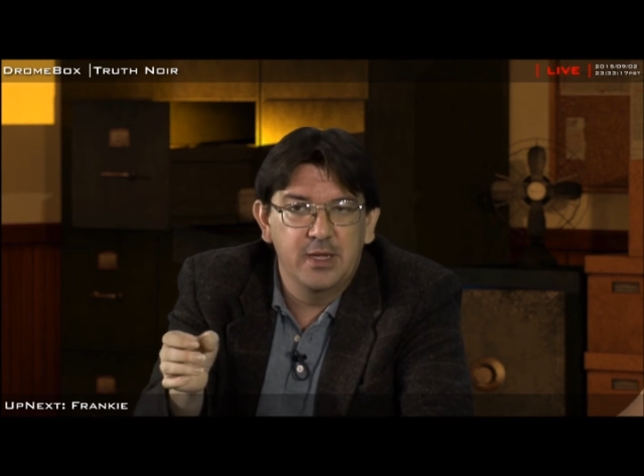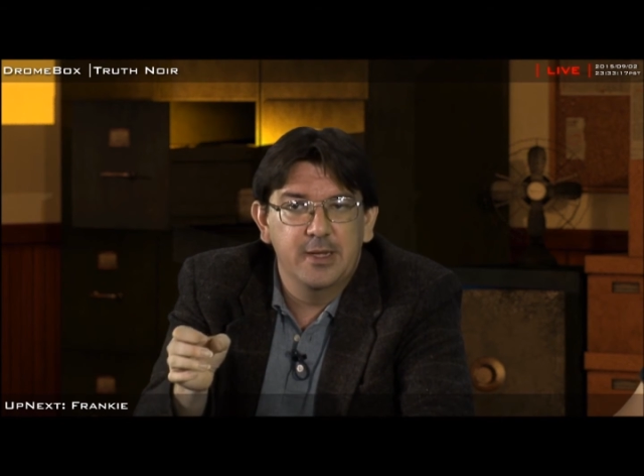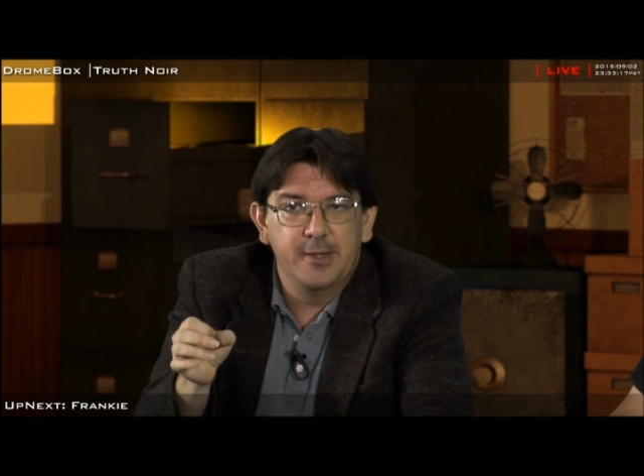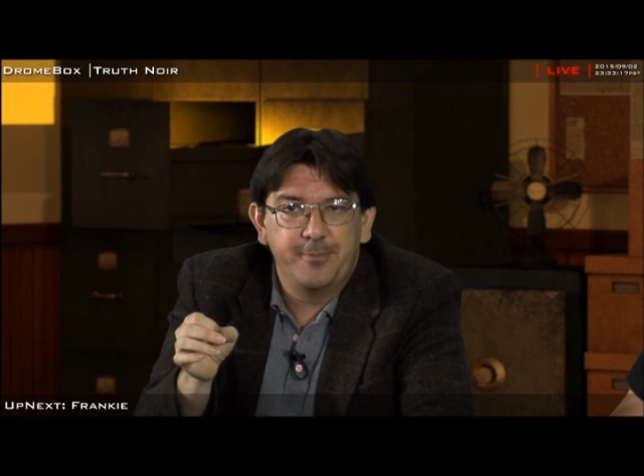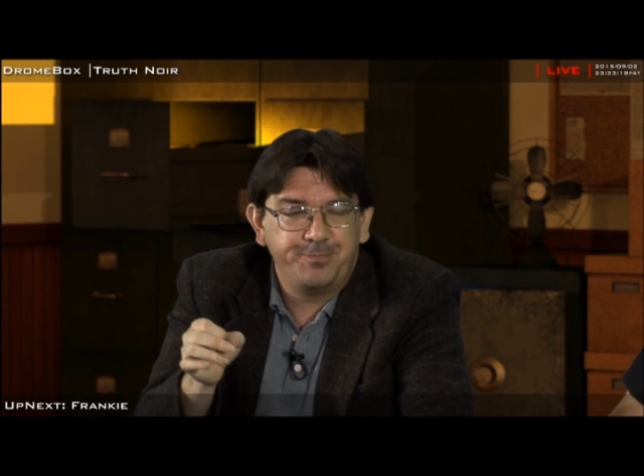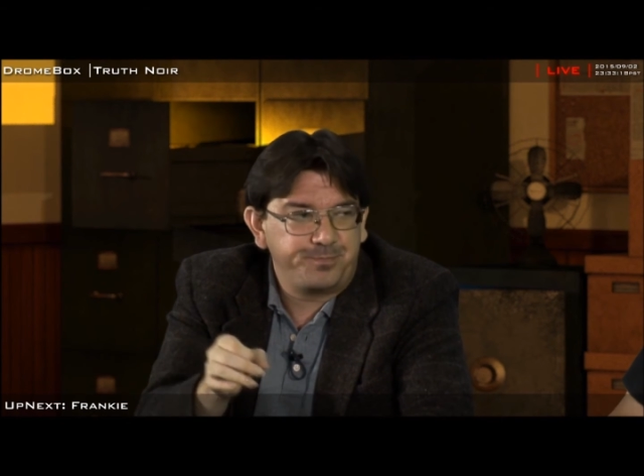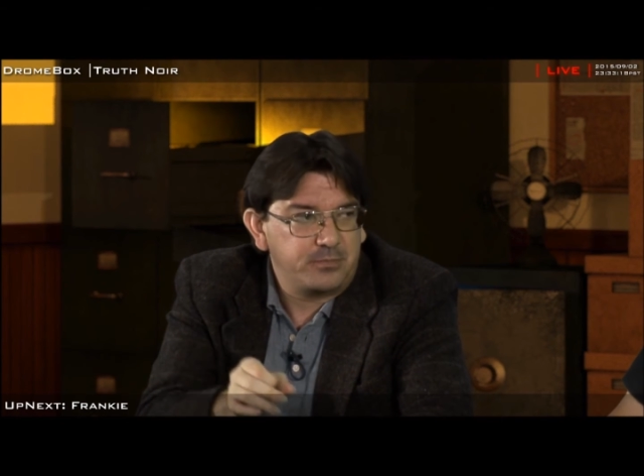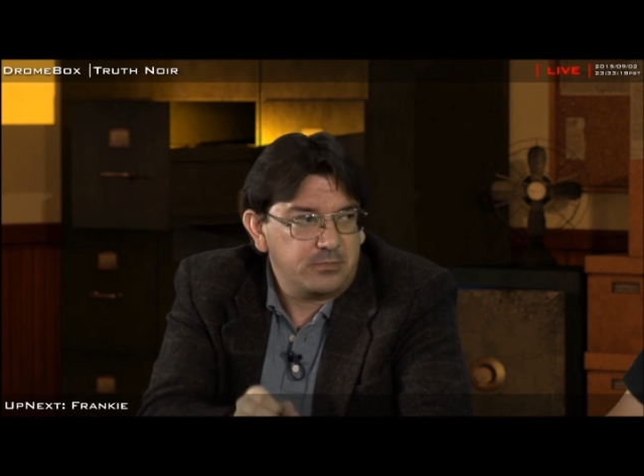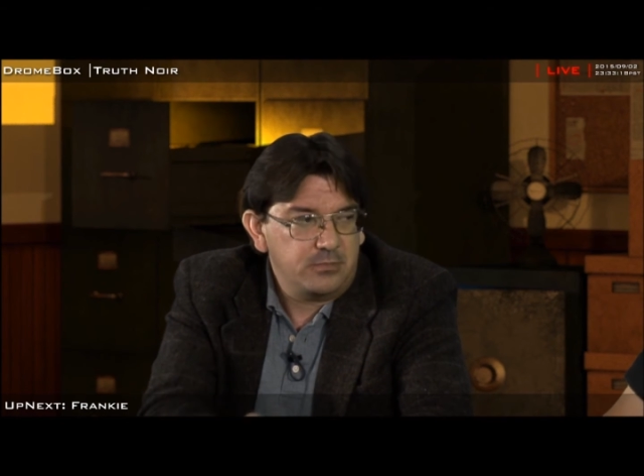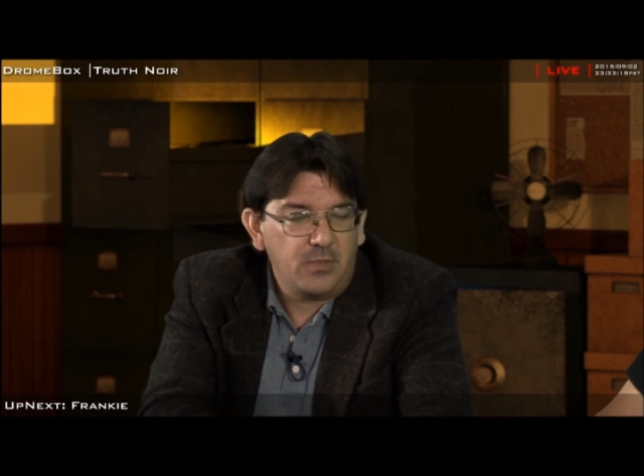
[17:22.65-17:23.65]
You just
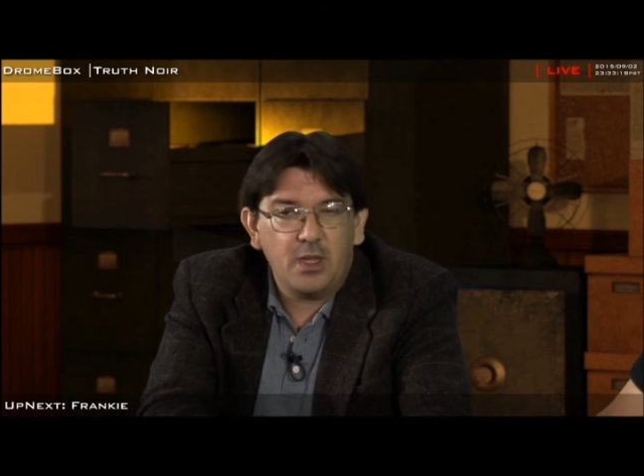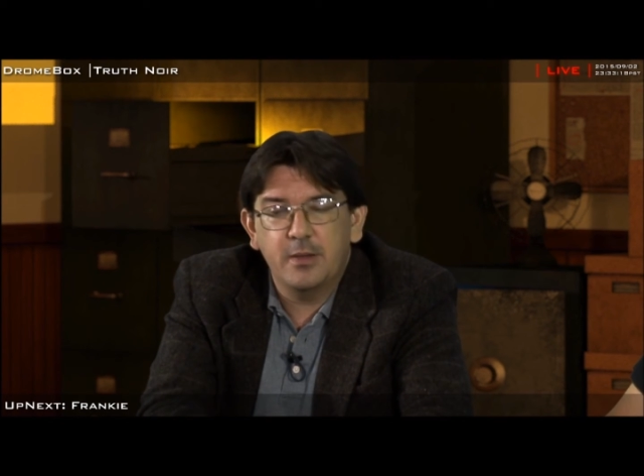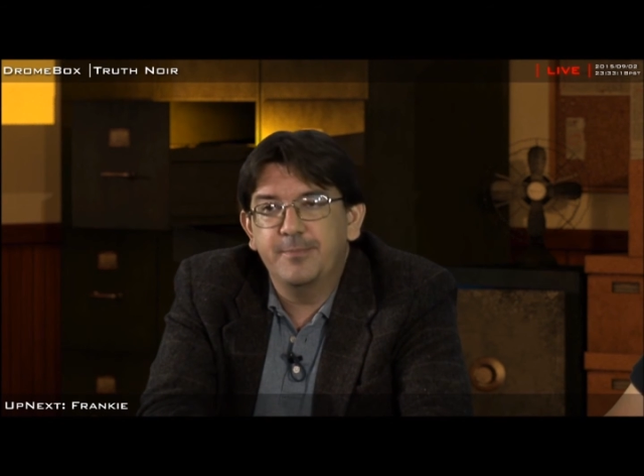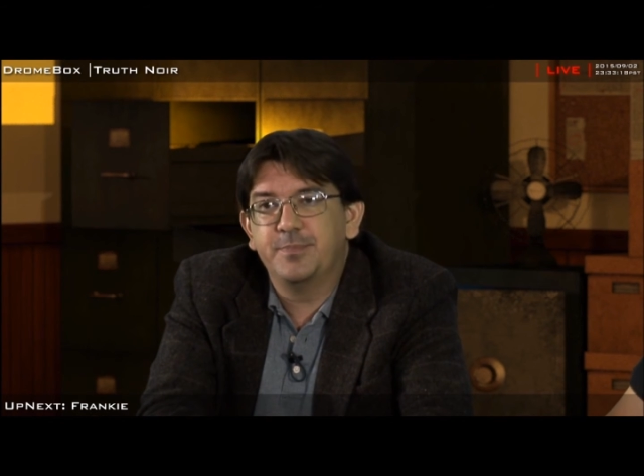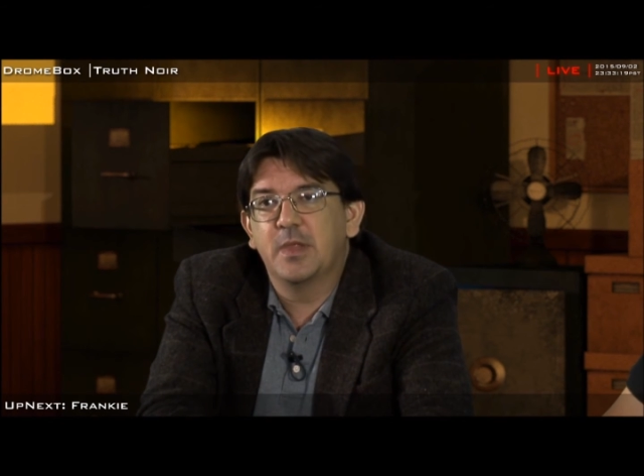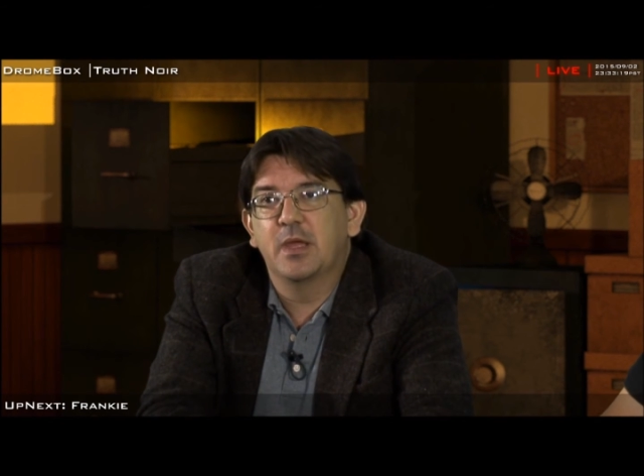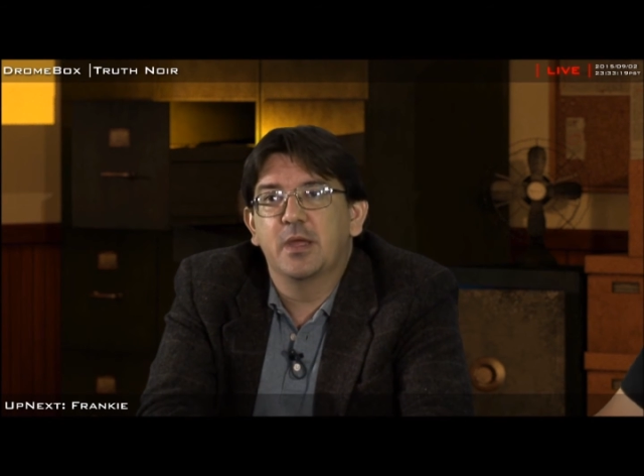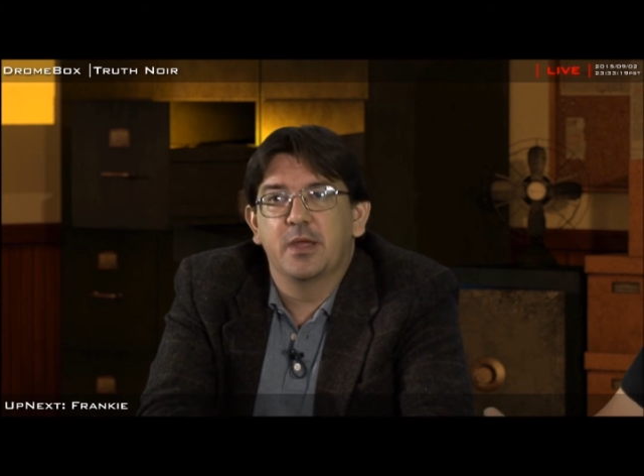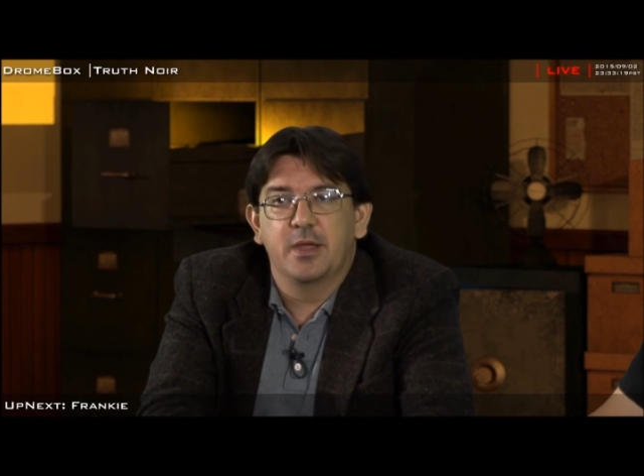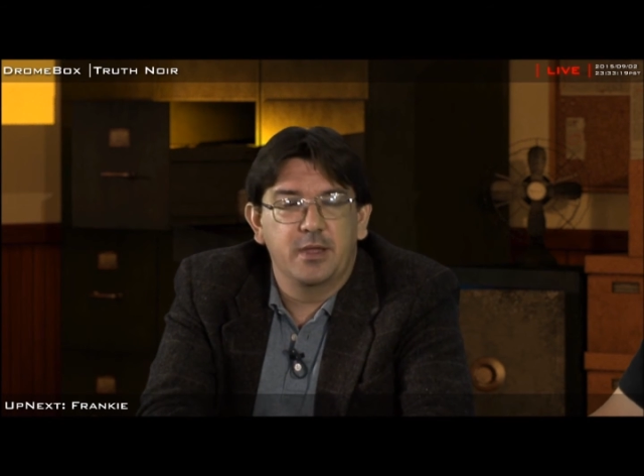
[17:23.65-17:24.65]
usually just pay the fee. They